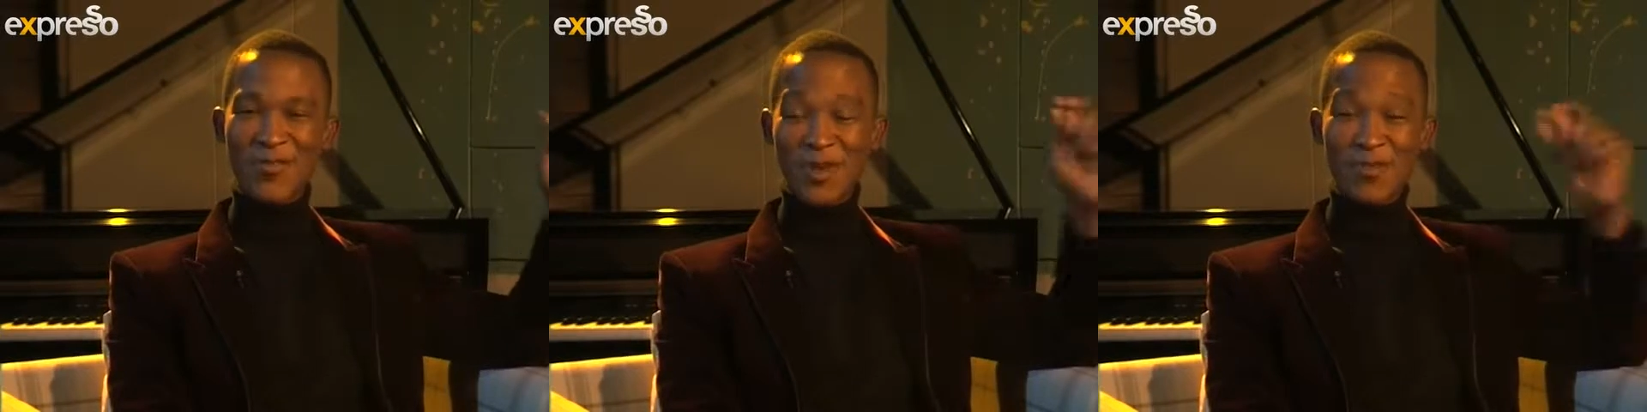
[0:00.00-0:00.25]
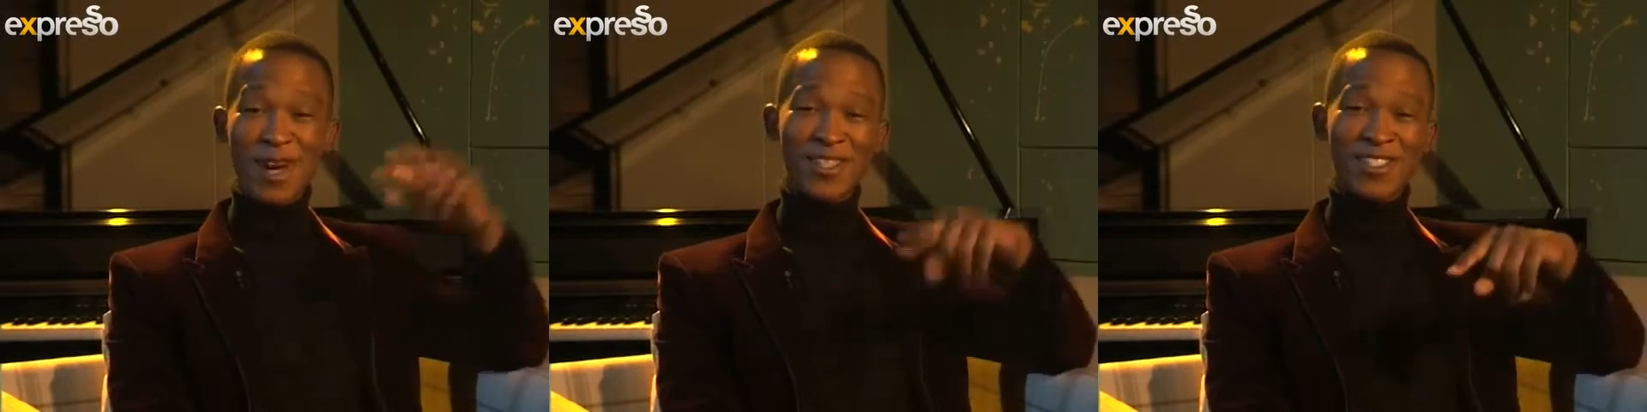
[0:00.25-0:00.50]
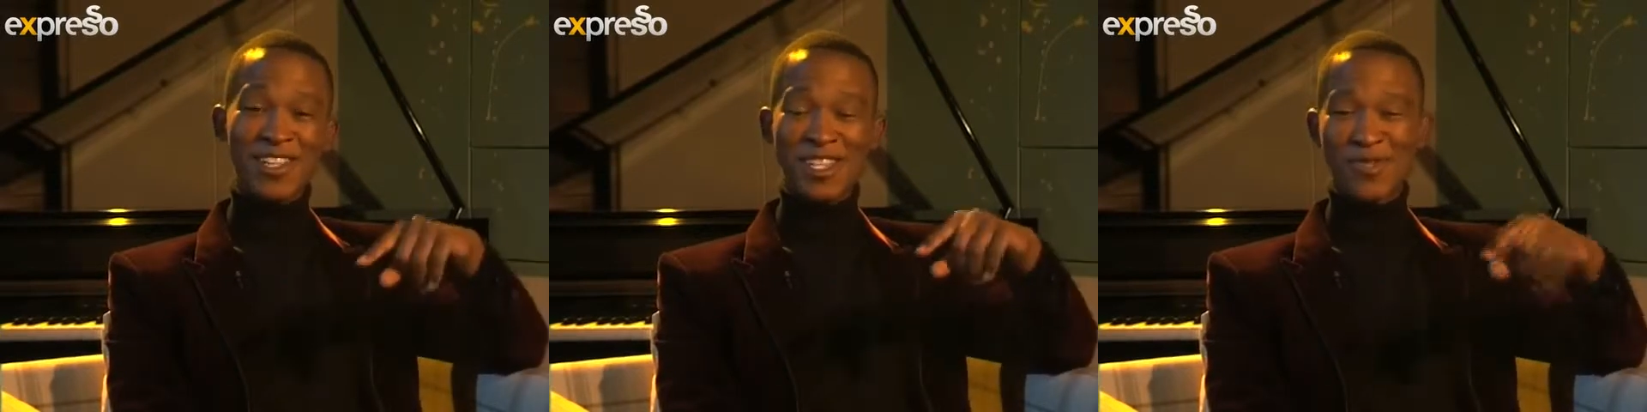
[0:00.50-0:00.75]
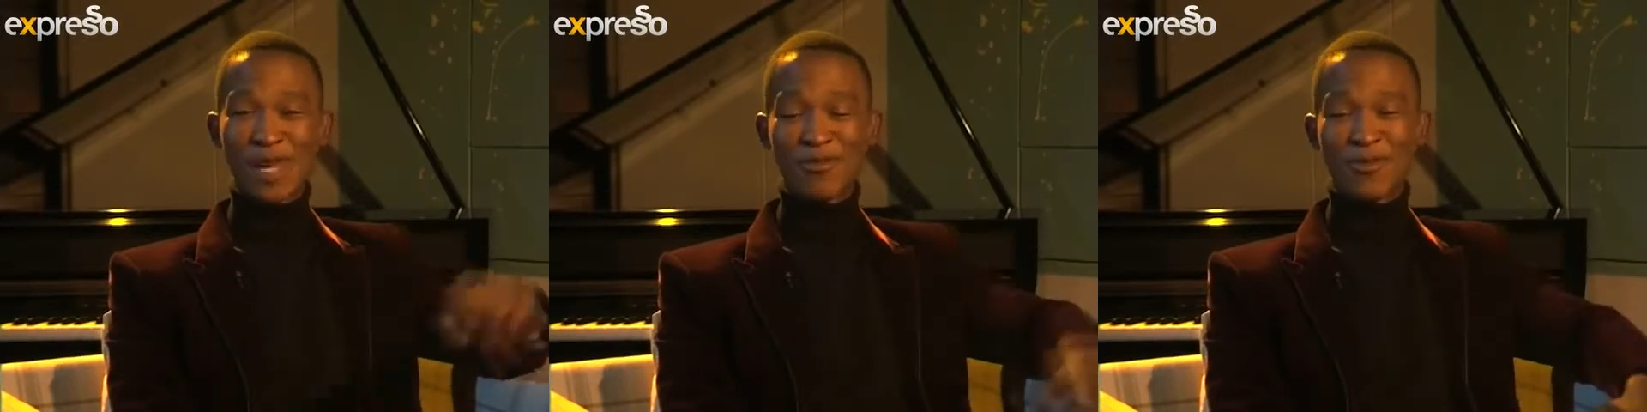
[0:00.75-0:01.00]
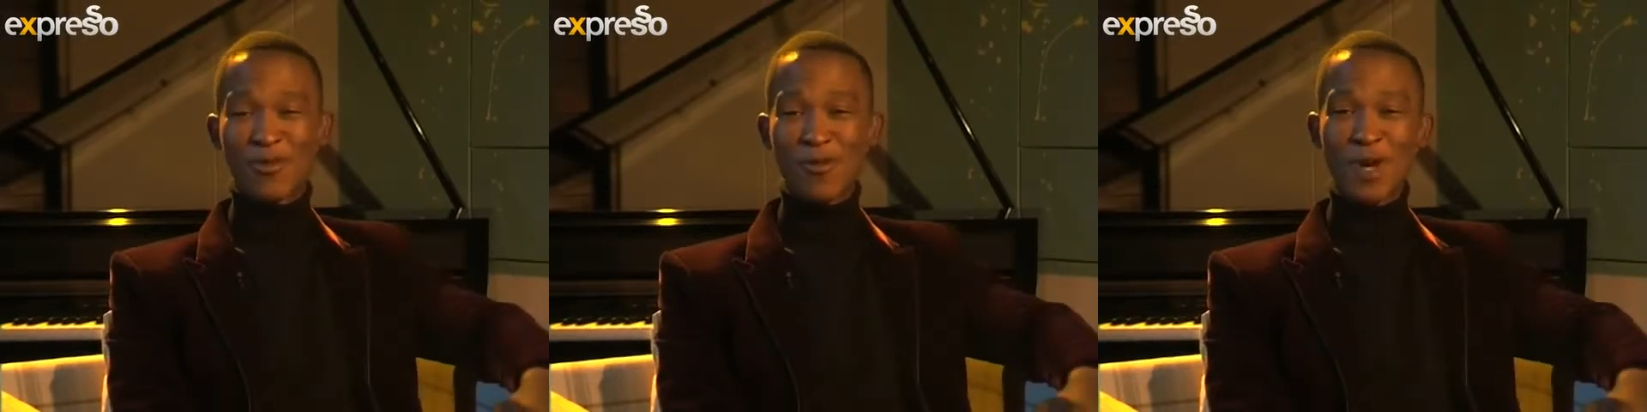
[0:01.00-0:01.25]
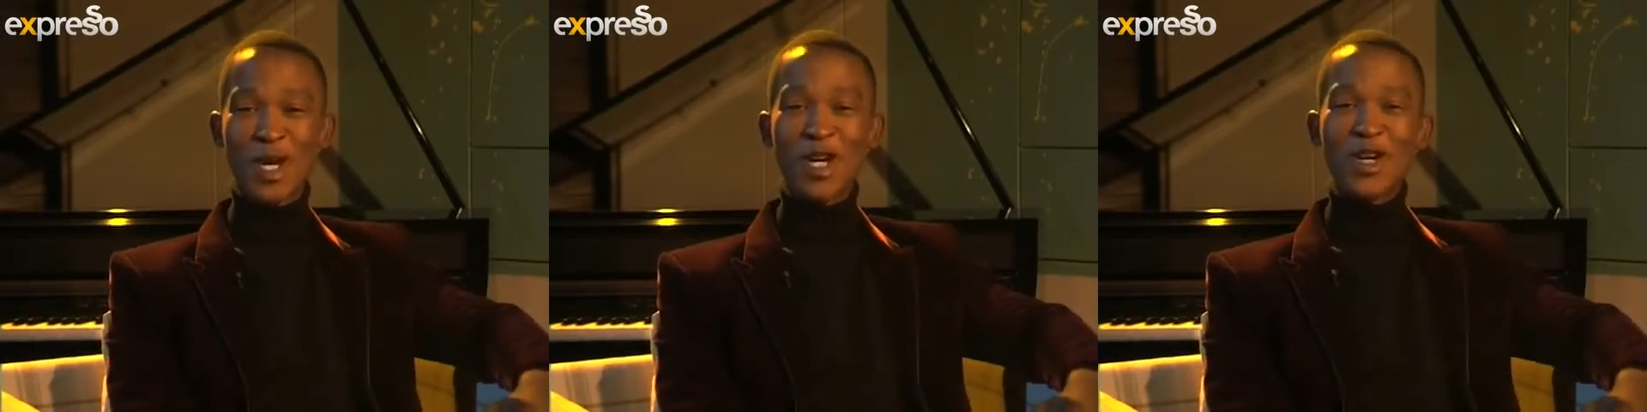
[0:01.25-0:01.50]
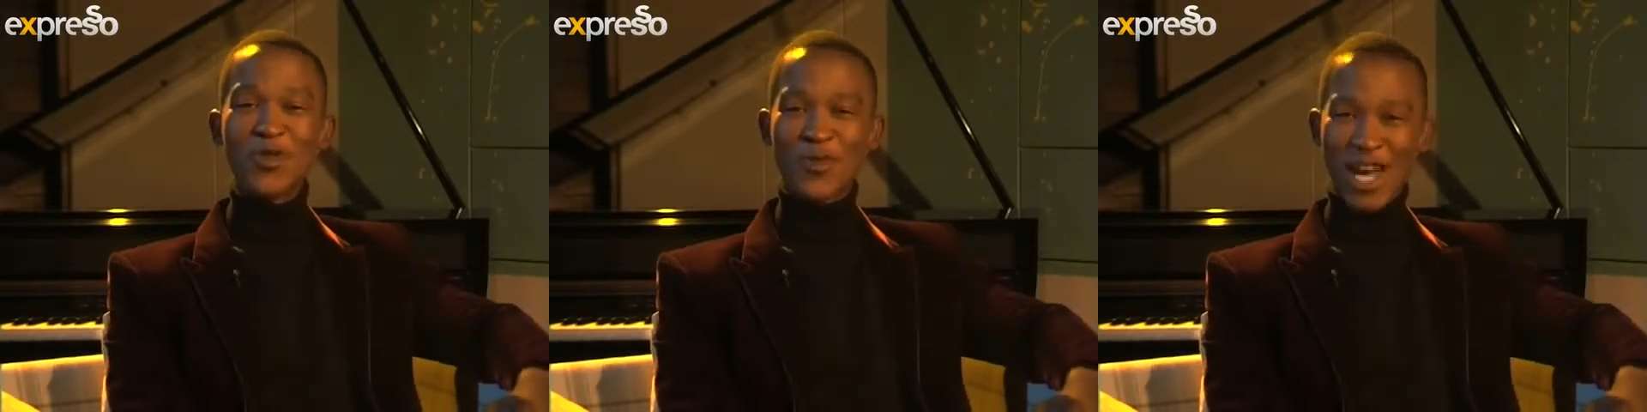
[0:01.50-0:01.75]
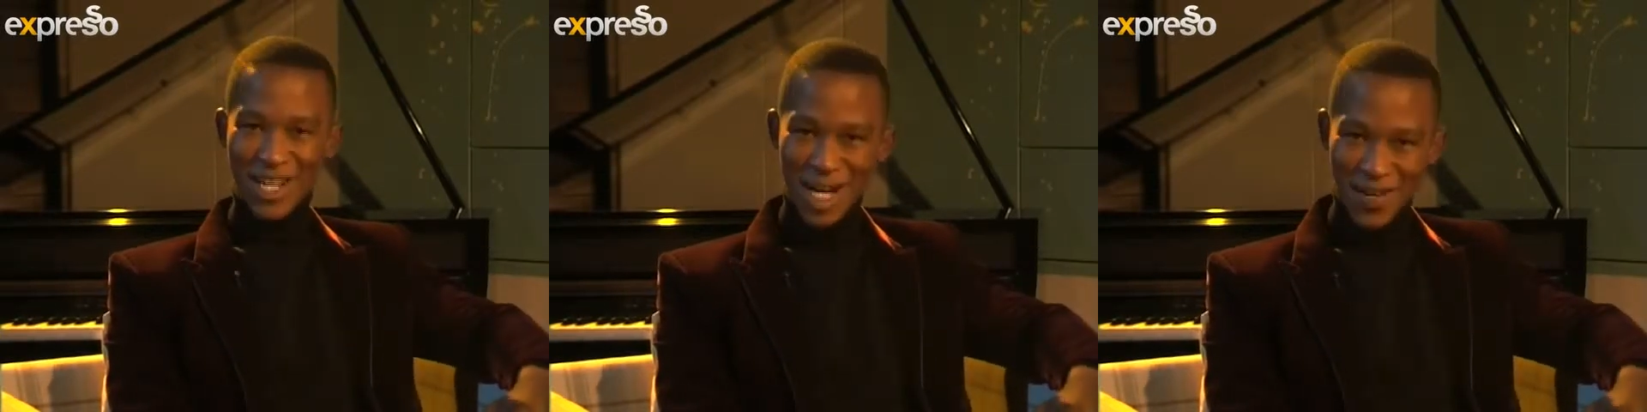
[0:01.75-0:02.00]
We're about to see this man perform
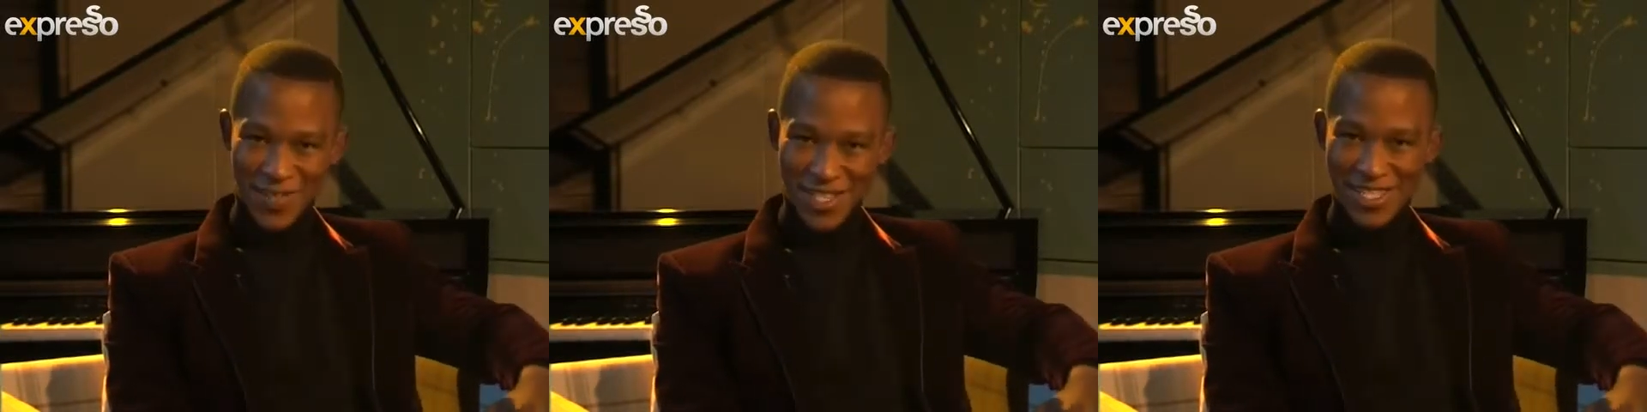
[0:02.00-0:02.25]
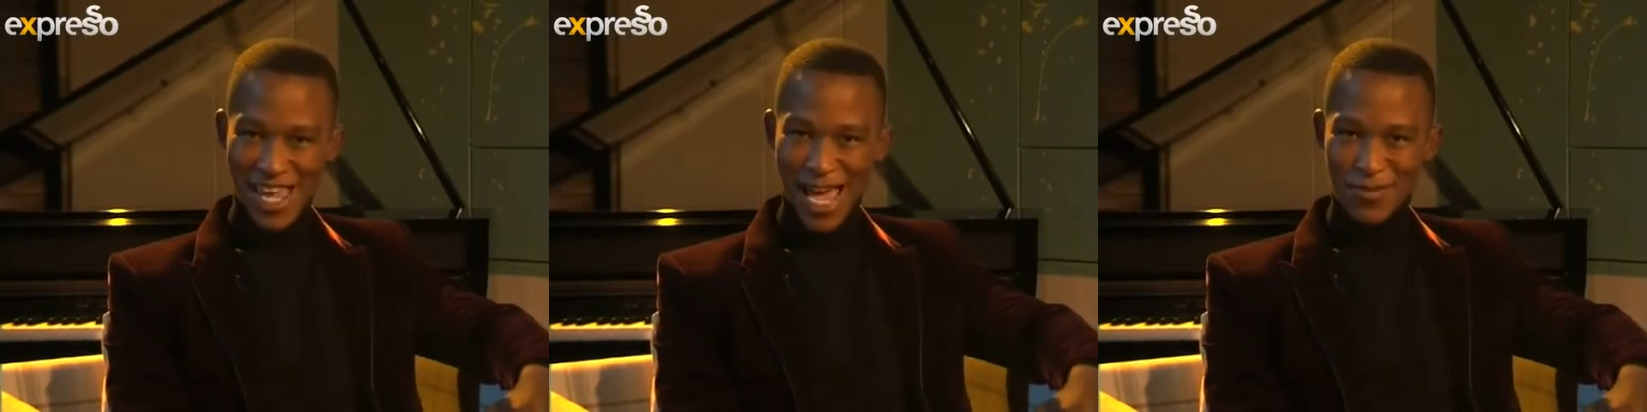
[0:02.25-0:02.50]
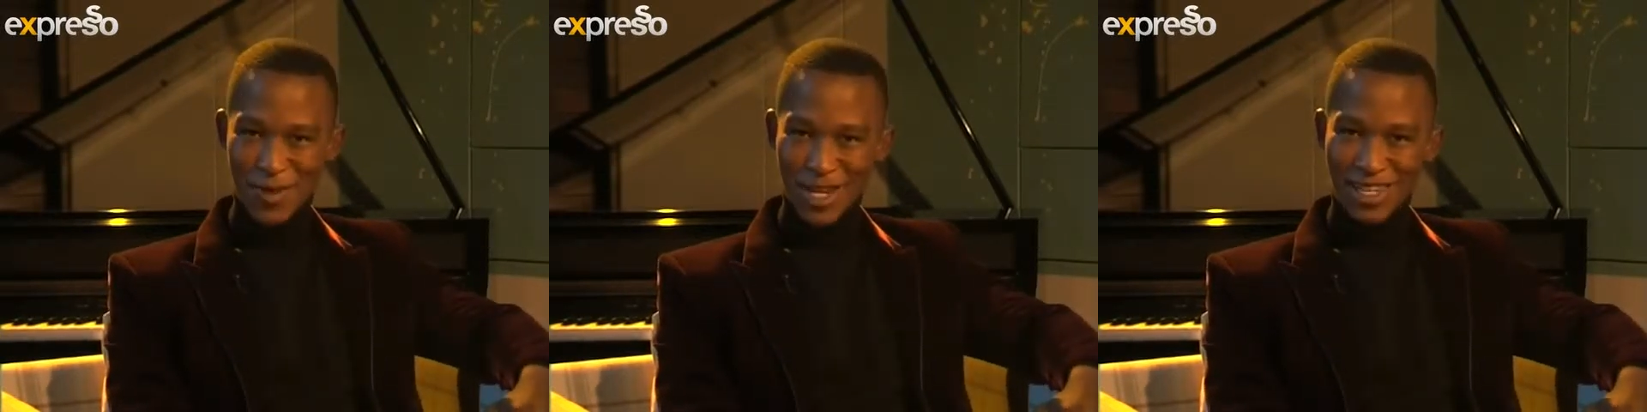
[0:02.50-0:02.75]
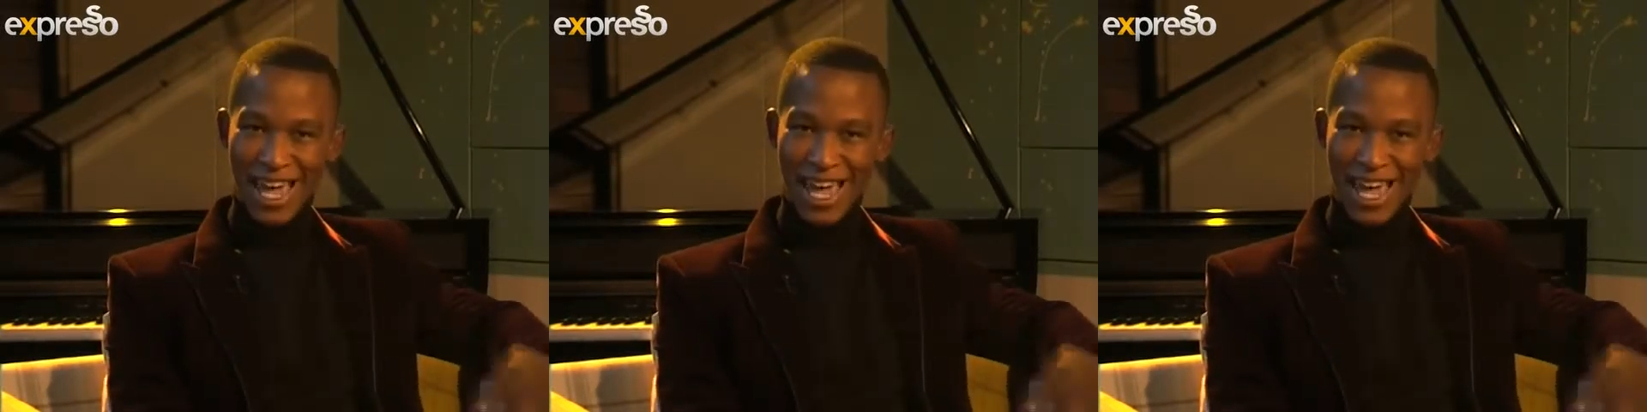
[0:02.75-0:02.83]
right after this ad break.